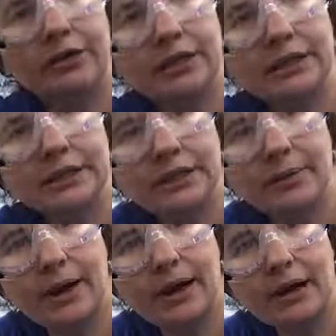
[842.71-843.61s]
can see
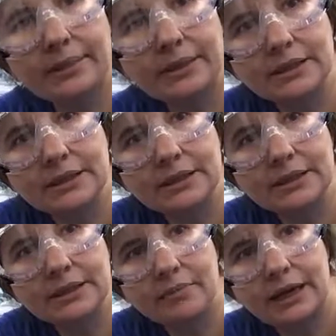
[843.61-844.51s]
what happens
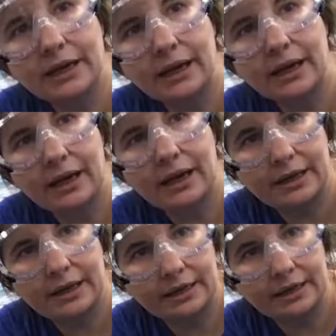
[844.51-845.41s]
instead of them being
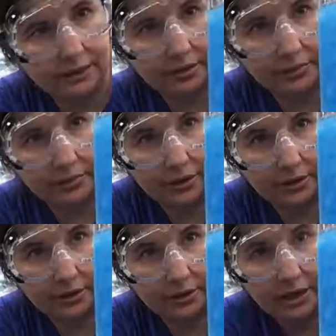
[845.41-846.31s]
nice, clear, and
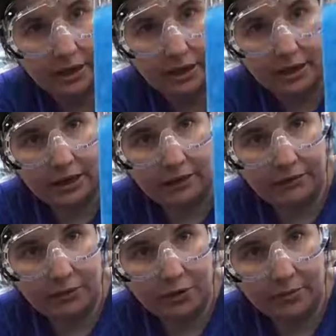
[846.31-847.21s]
blue, they
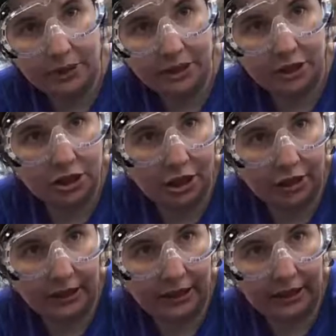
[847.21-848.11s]
form this
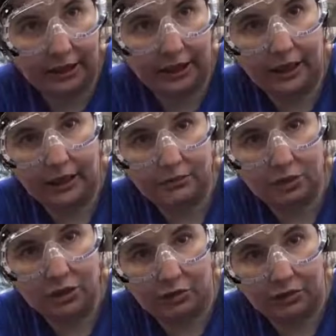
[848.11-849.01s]
chunky
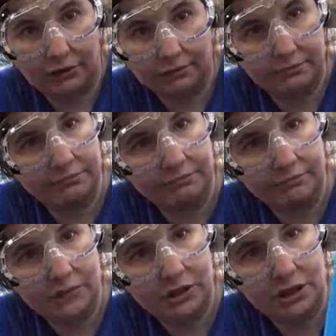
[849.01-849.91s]
solid,
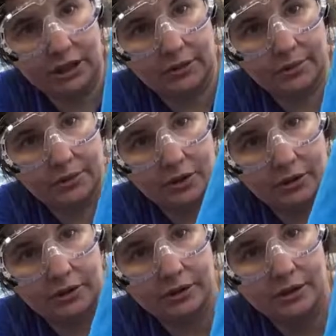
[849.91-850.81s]
this chunky blue
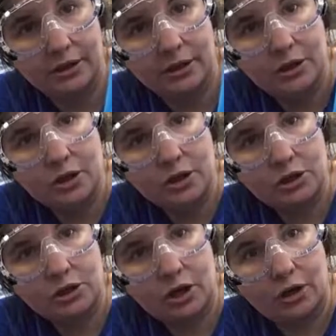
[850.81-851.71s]
solid.
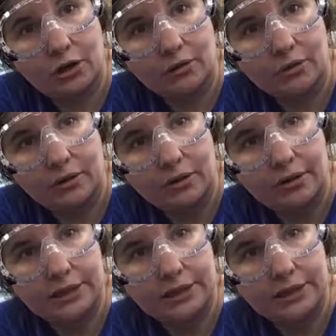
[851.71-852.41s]
So this